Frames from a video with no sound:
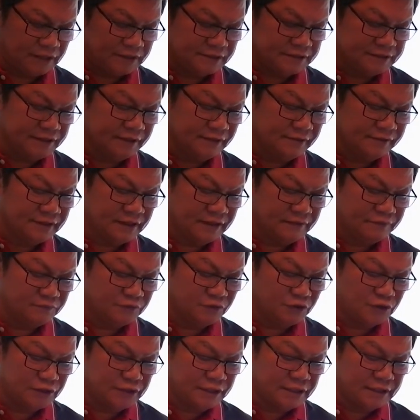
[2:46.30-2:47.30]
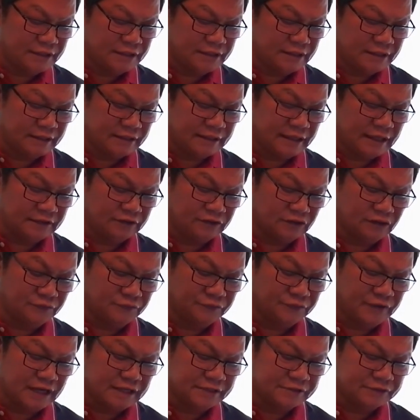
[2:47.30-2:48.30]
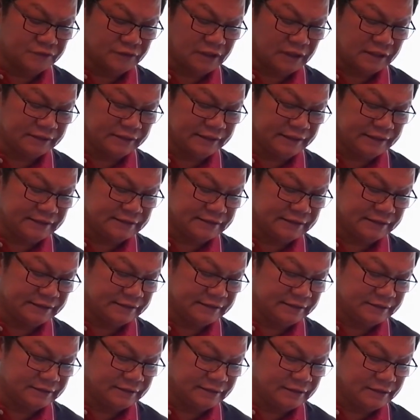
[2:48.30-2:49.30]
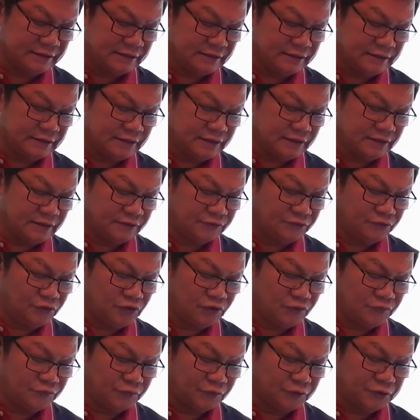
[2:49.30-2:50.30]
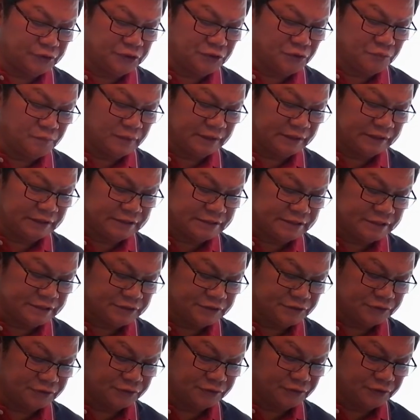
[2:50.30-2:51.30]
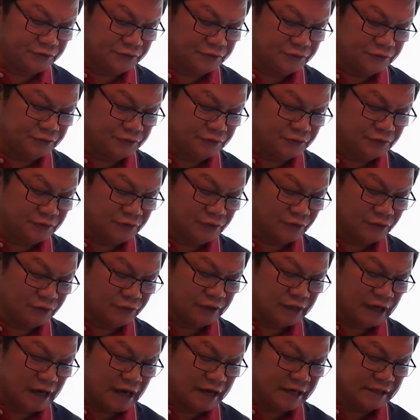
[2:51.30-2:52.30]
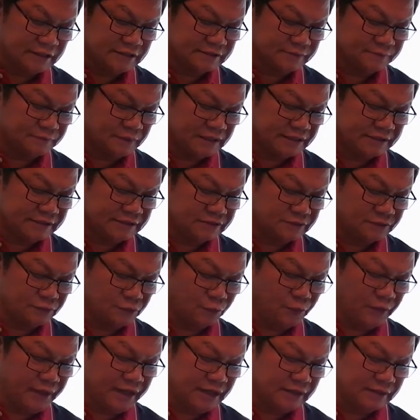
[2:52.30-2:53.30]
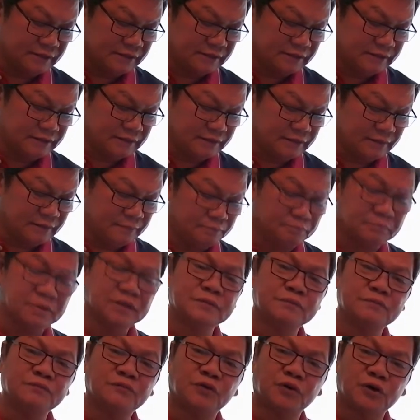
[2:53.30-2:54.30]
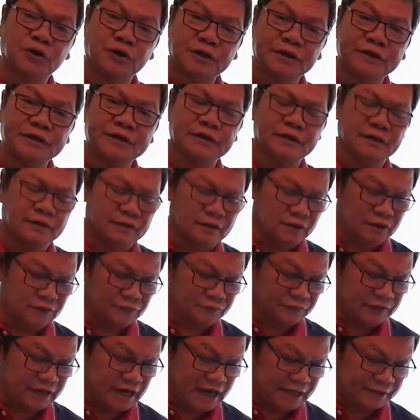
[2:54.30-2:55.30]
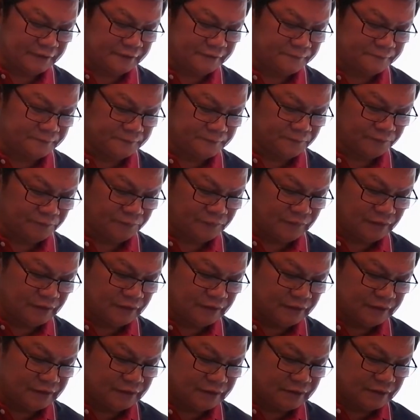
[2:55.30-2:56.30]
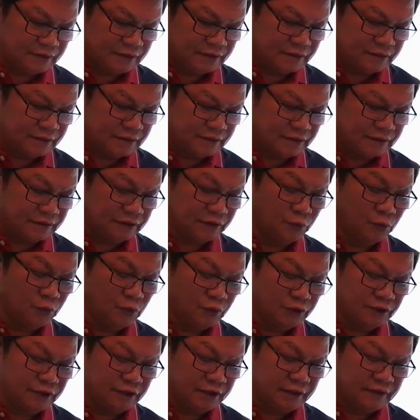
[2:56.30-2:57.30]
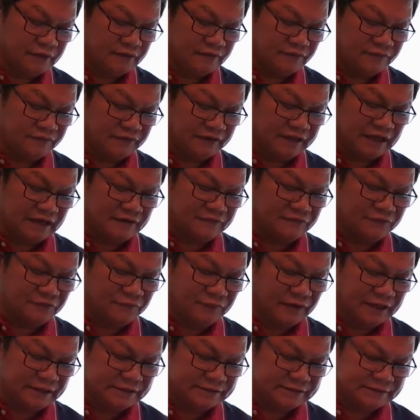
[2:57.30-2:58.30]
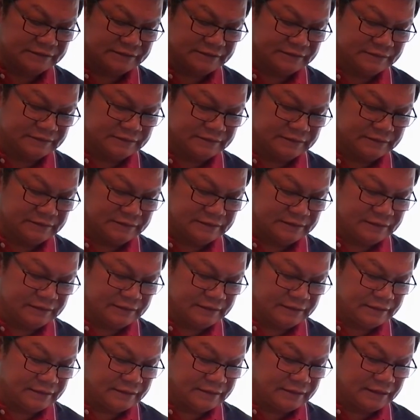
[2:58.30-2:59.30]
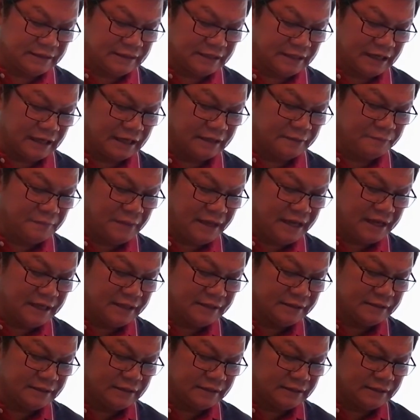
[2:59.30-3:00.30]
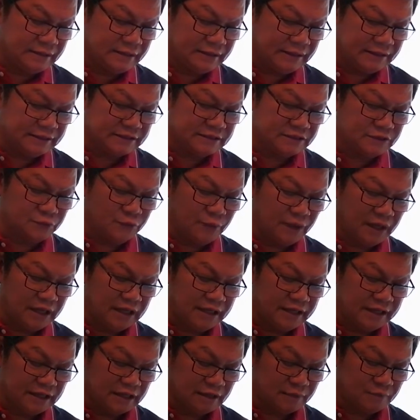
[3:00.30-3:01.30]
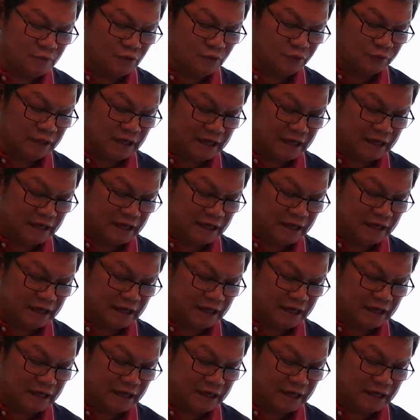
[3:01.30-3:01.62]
Children born not of natural descent, nor for human decision or a husband's will, but born of God. The Word became flesh and made his dwelling among